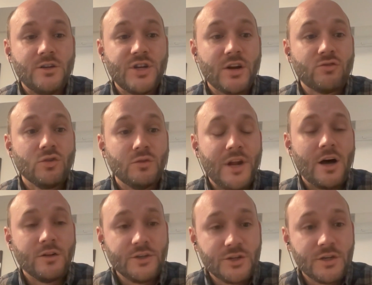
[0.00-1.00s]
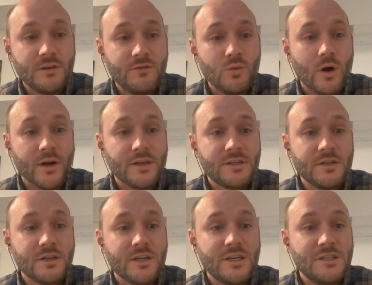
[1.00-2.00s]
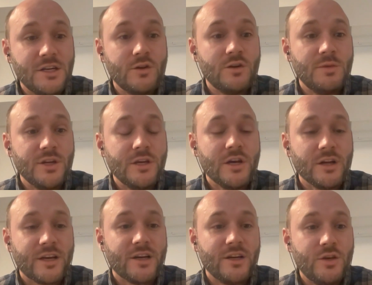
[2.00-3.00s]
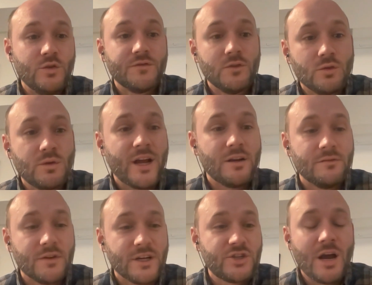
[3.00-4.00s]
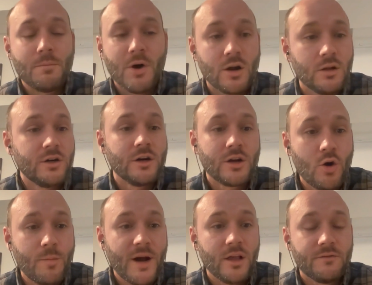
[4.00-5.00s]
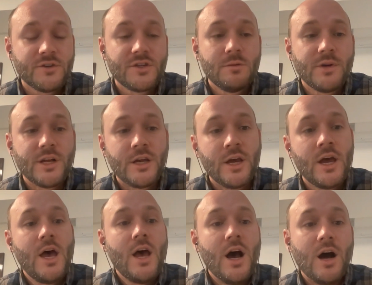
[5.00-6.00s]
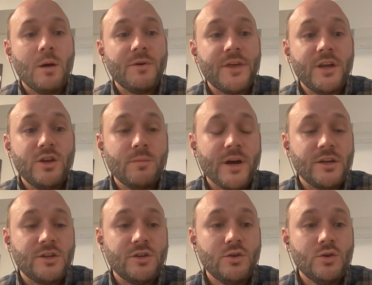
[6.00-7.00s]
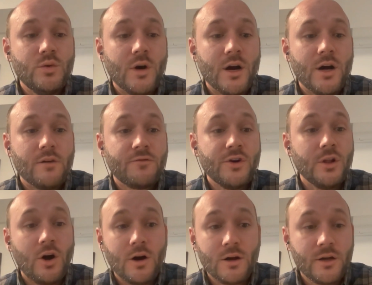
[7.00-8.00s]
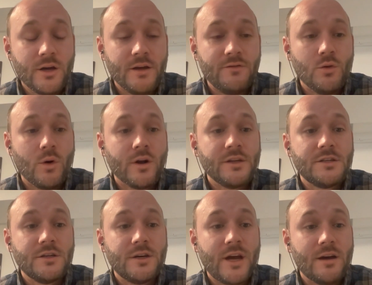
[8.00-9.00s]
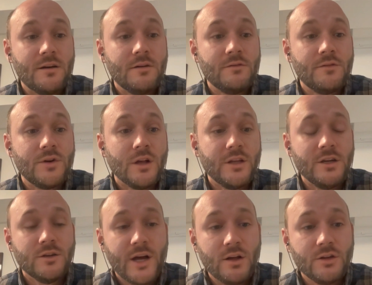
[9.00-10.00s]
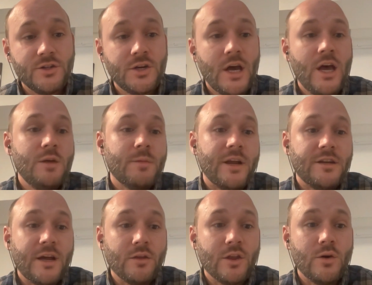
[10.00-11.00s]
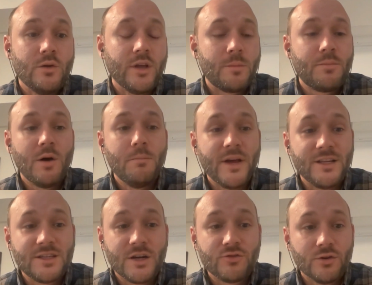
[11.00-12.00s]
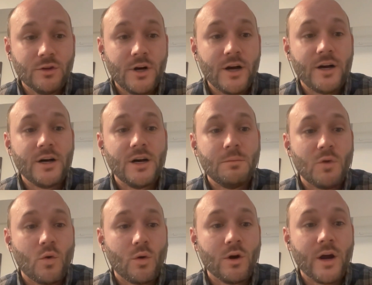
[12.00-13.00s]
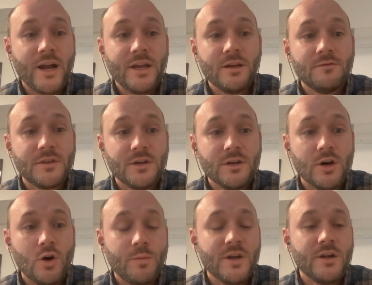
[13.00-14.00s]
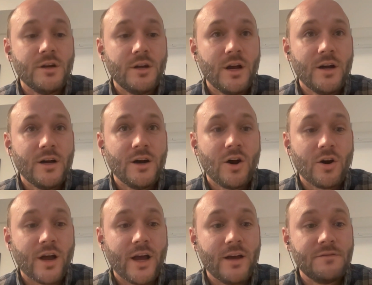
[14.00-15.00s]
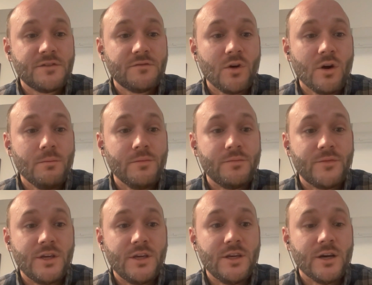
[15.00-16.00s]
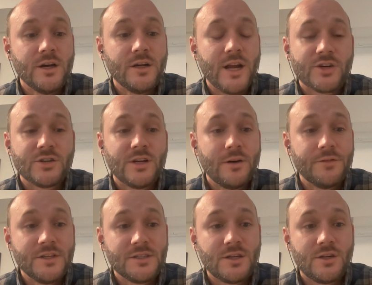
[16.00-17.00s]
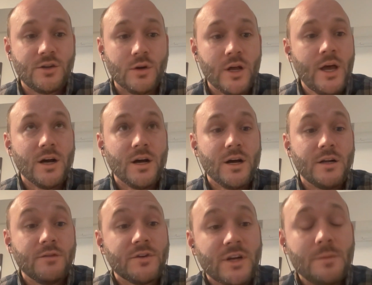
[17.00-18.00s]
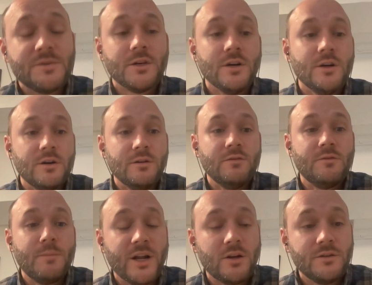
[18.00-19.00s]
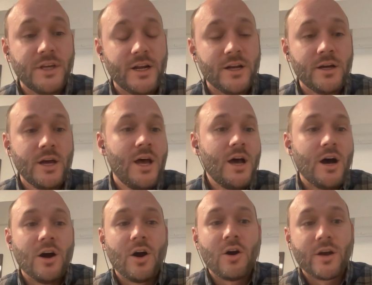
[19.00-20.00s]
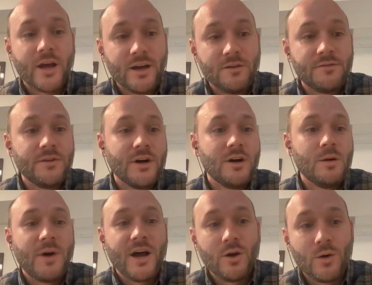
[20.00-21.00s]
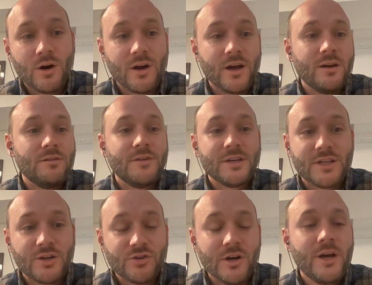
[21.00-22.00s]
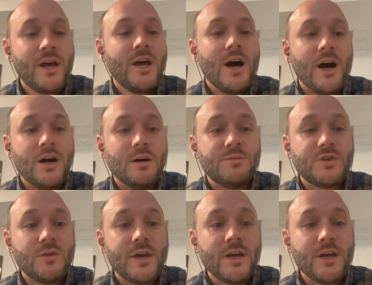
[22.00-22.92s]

general knowledge if you want it to continue to be like a useful kind of like chat model or a co-pilot for somebody. But then you might do free law if you want it to have a legal knowledge. You might download like PubMed Central or any of the open archives from the National Health Institute, different types of medical data, archives, bioarchive, etc. So